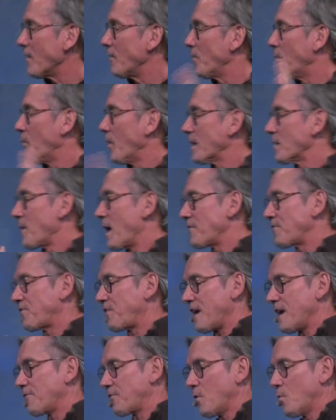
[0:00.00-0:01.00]
One of my
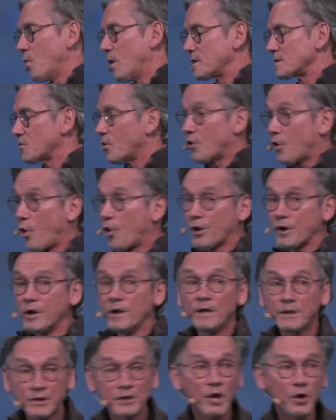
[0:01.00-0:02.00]
favorite ones, or
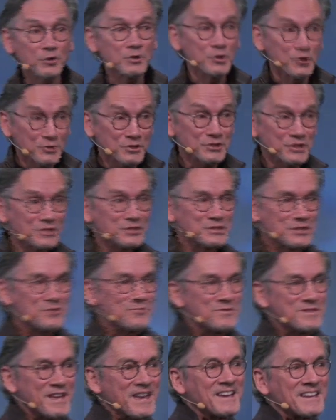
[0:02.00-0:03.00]
you should do
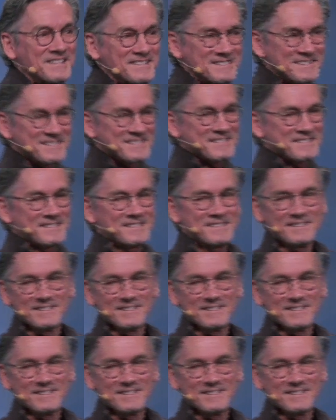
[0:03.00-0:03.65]
this.